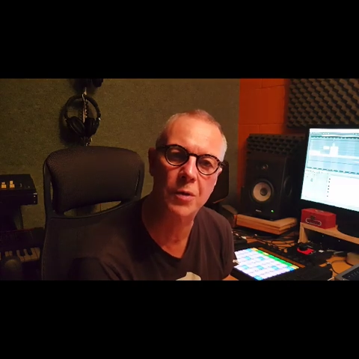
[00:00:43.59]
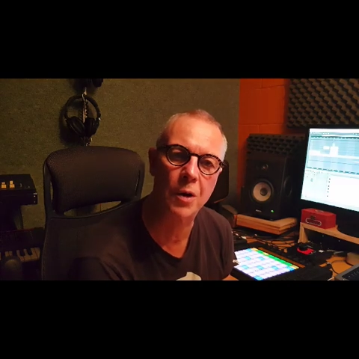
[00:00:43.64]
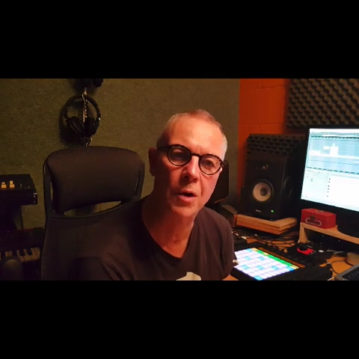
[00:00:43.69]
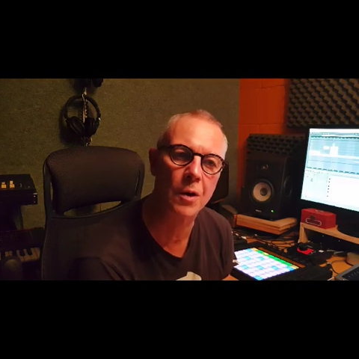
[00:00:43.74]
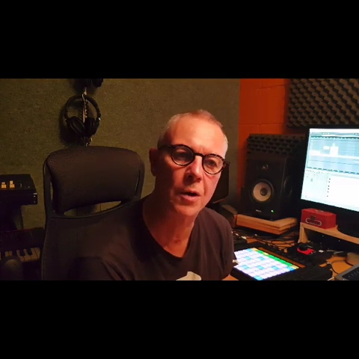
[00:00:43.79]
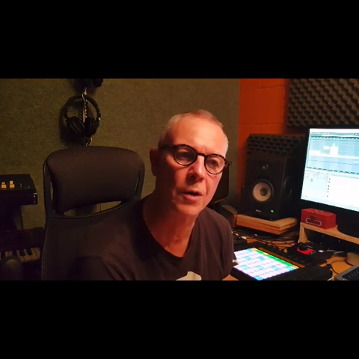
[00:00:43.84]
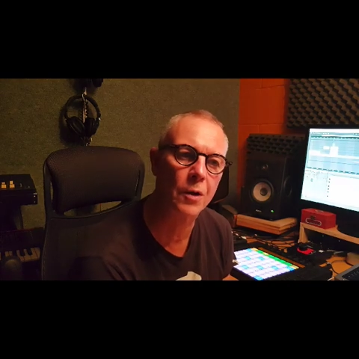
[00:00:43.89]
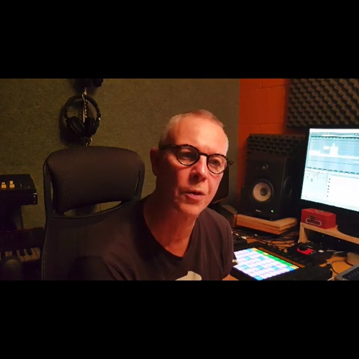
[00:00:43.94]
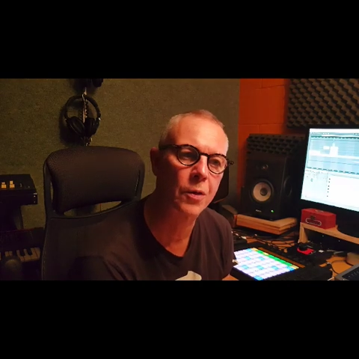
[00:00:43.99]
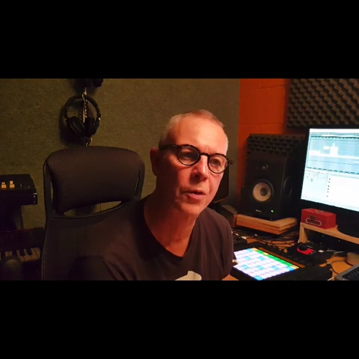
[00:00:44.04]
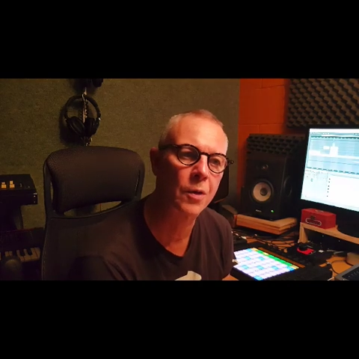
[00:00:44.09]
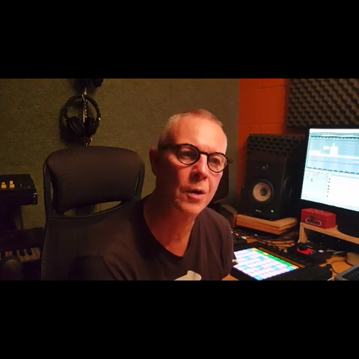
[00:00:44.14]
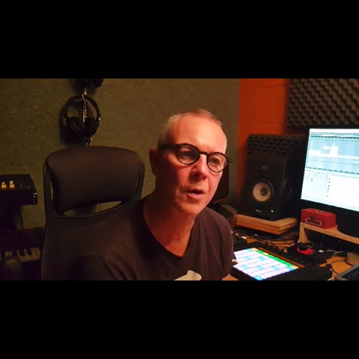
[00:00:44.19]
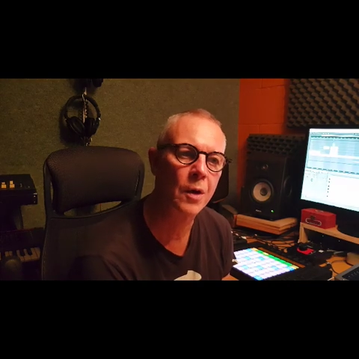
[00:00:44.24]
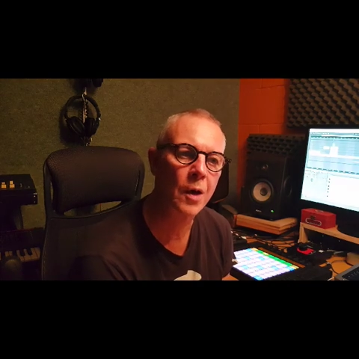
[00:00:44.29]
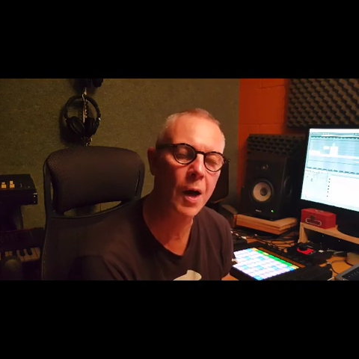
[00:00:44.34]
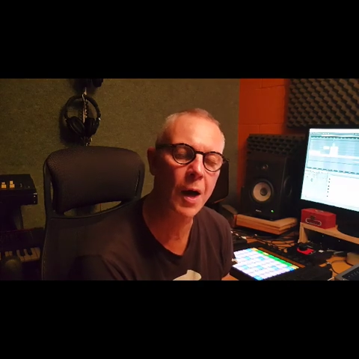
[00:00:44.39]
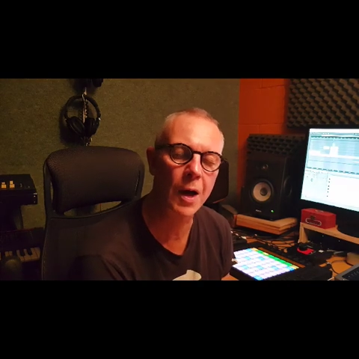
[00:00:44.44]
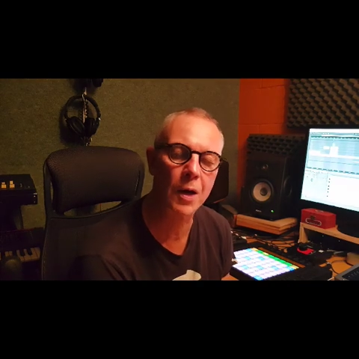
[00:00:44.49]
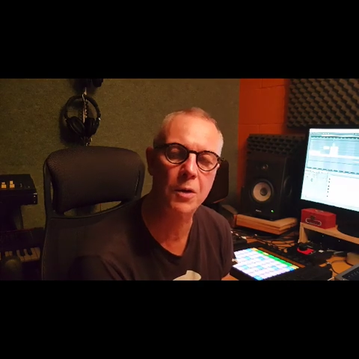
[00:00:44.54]
Earth
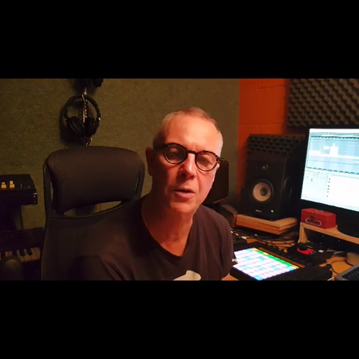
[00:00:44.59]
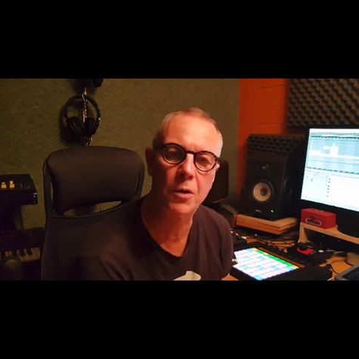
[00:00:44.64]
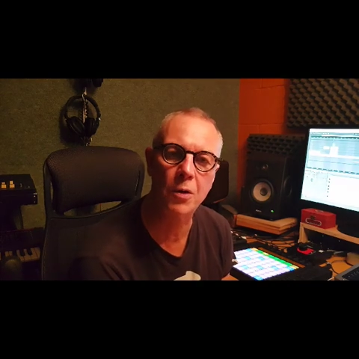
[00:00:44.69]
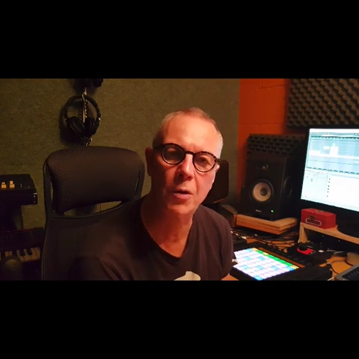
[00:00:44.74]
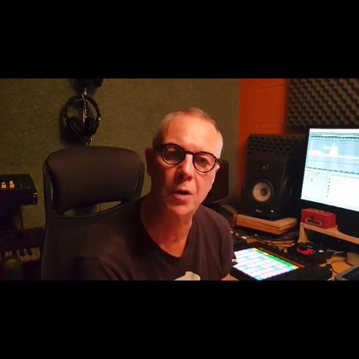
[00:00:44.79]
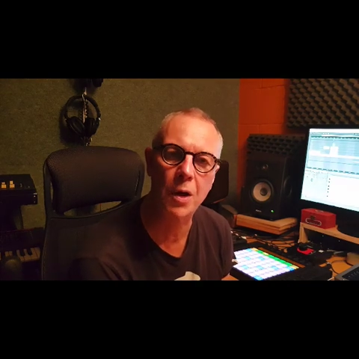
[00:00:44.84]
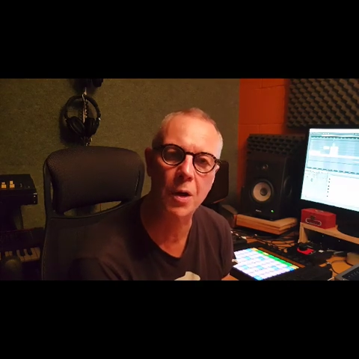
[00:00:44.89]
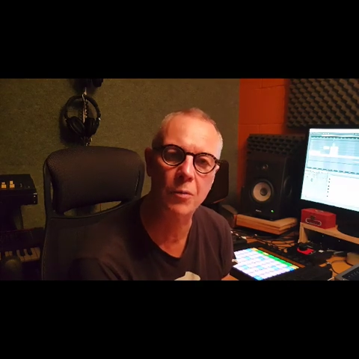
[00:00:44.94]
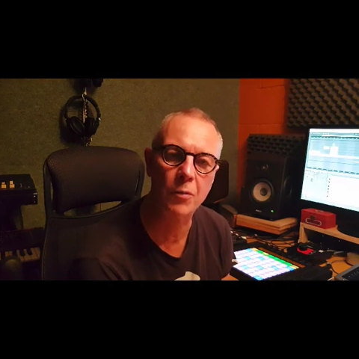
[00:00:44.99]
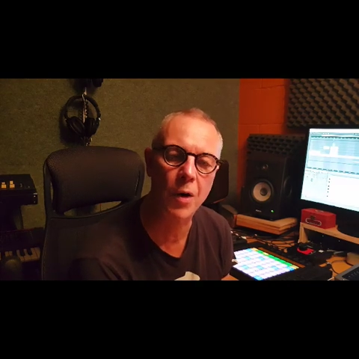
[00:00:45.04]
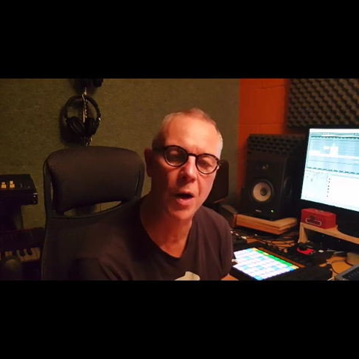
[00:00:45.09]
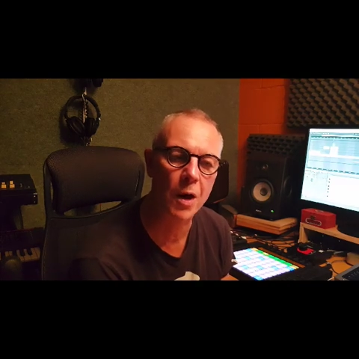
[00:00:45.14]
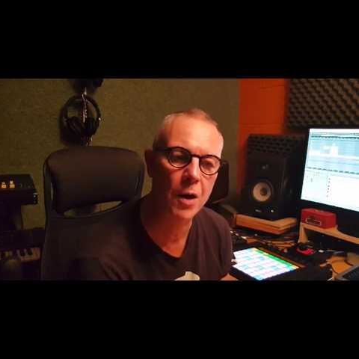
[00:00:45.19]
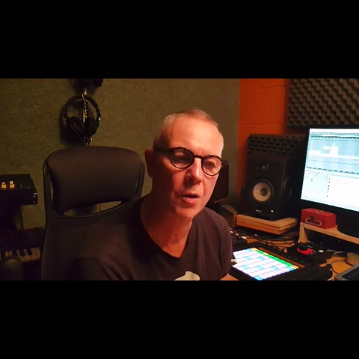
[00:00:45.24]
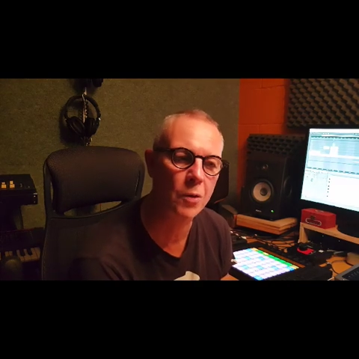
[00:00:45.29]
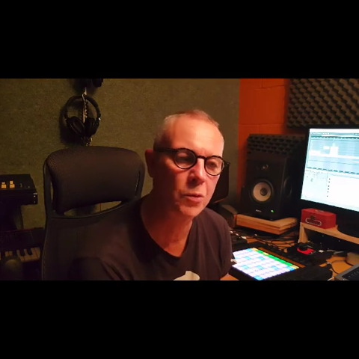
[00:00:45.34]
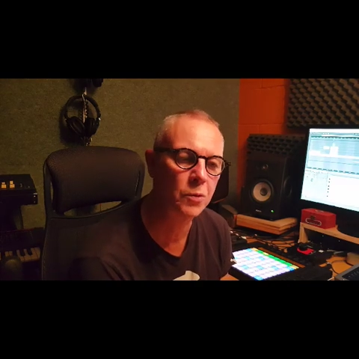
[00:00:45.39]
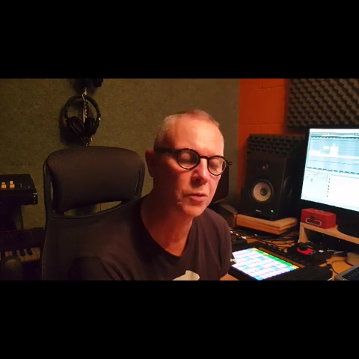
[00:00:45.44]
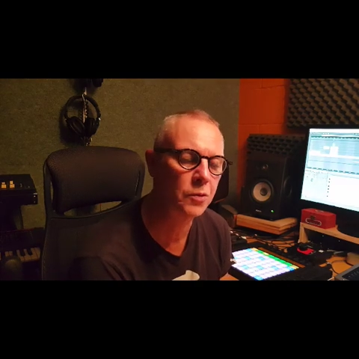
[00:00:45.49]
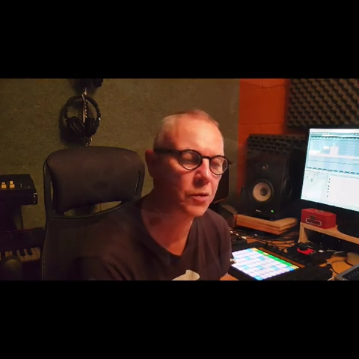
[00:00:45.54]
and Cooking
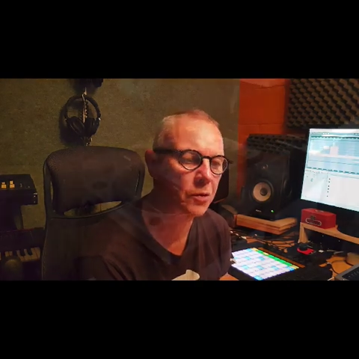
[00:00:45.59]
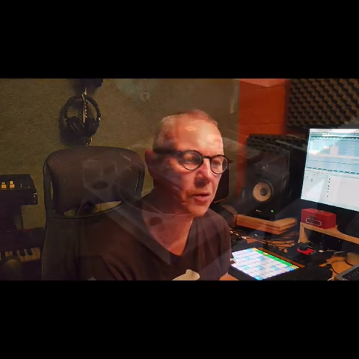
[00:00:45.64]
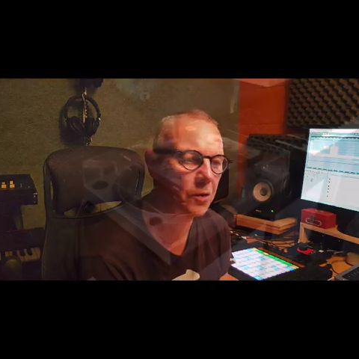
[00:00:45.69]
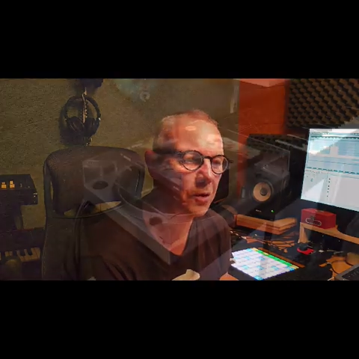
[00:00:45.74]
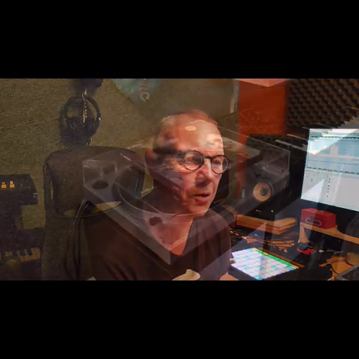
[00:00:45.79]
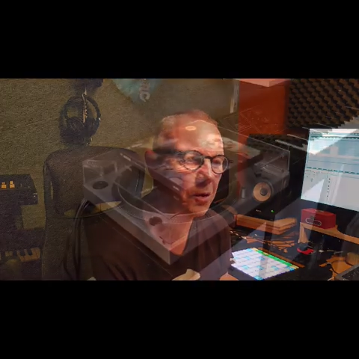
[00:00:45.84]
Records,